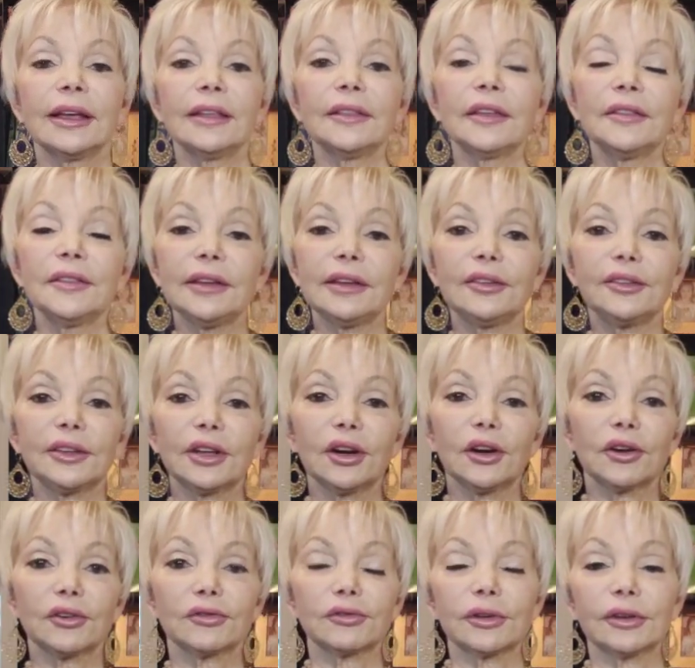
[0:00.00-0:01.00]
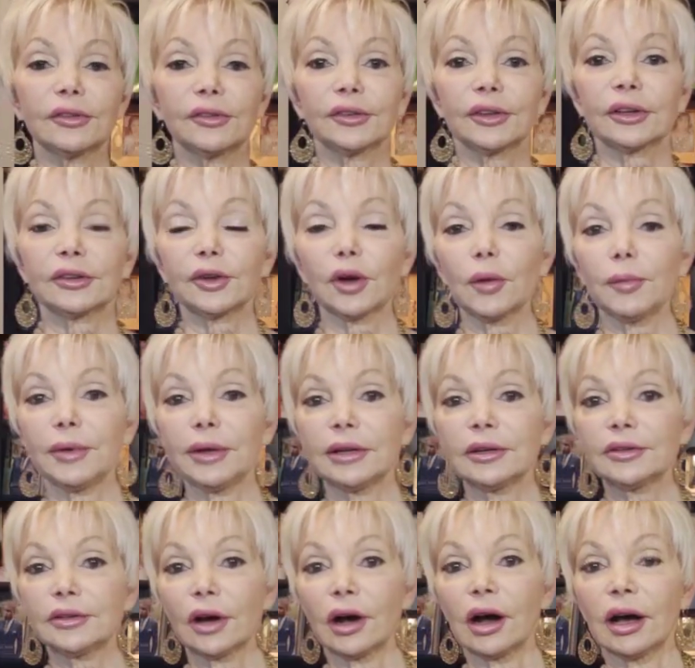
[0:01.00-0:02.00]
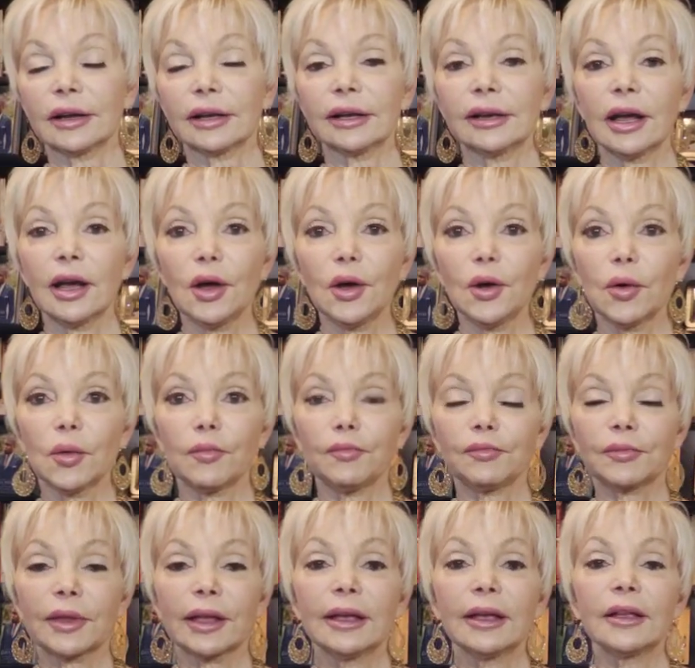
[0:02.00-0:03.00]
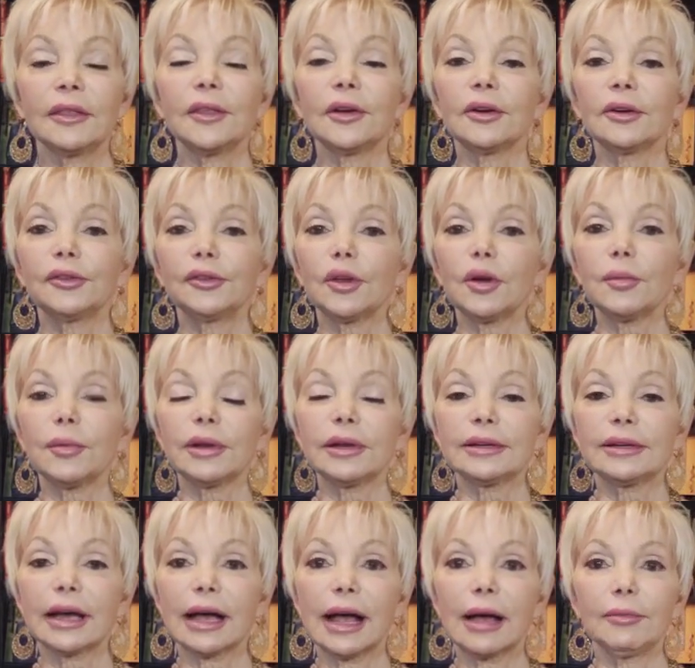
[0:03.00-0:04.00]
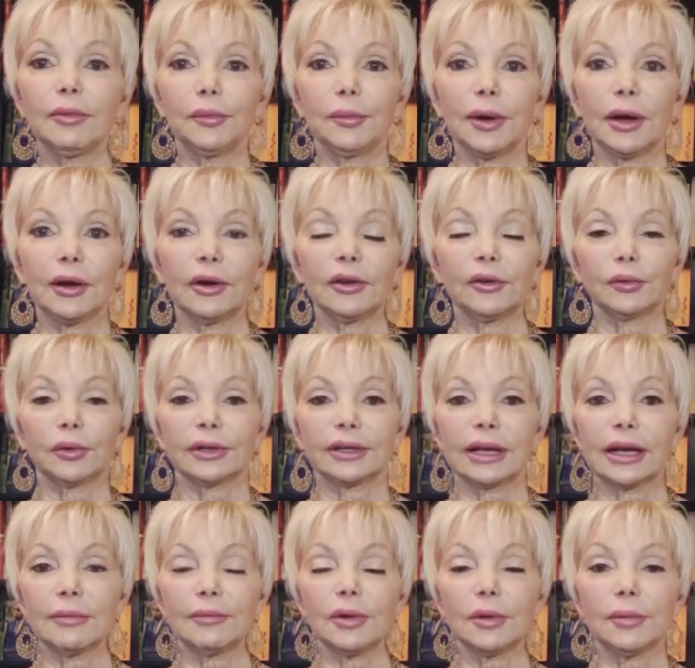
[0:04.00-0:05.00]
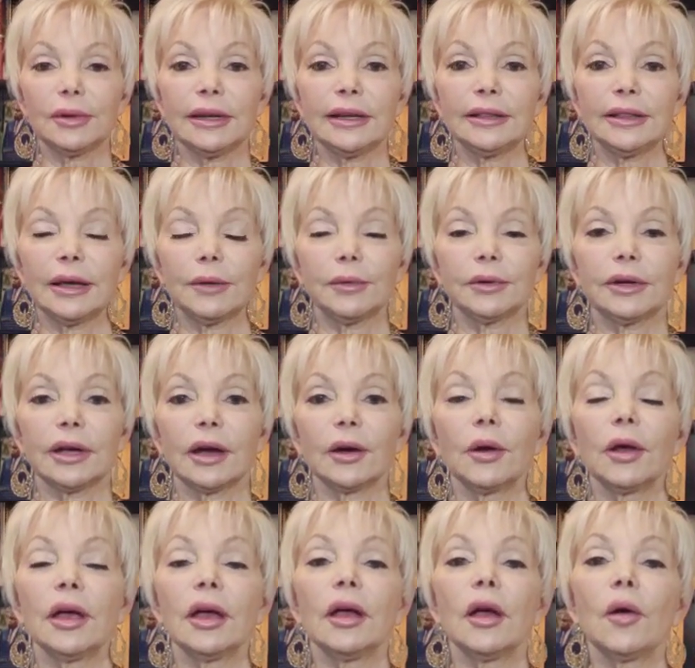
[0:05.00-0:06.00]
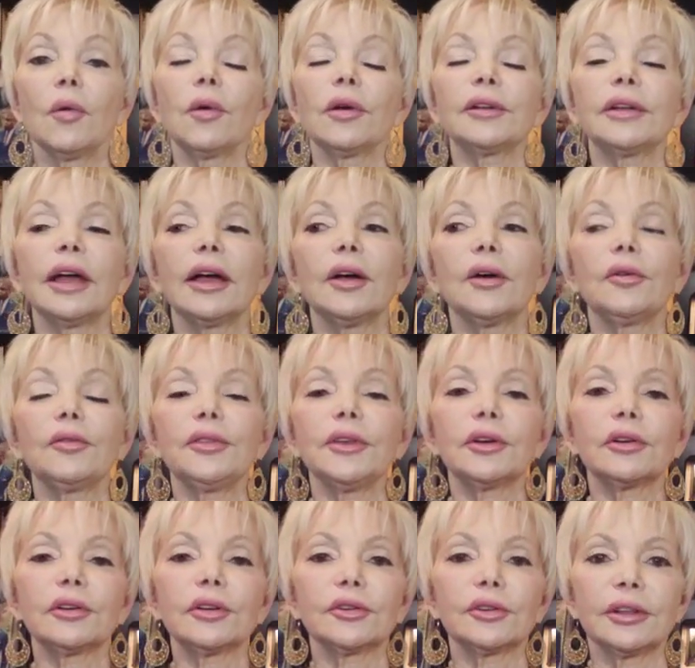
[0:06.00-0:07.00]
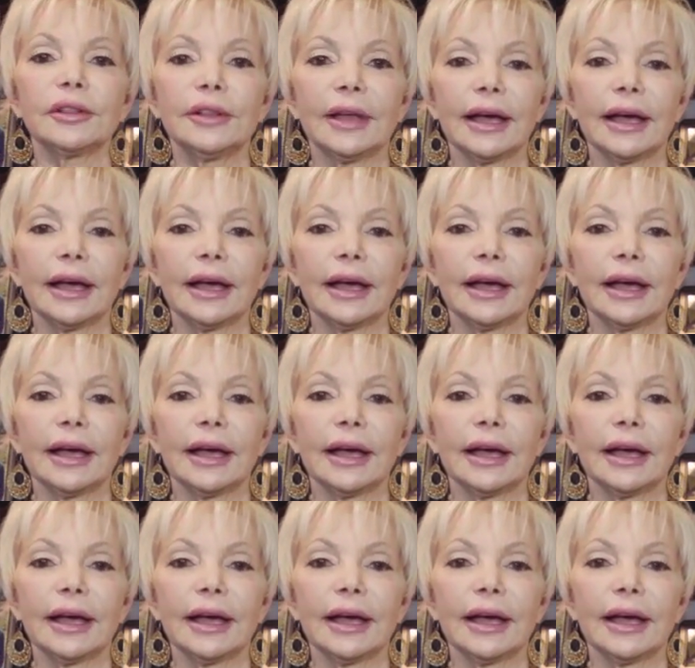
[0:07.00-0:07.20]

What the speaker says: then these characteristics are being taught at home. There are so many times parents would come to me and they would go, well, no, they're learning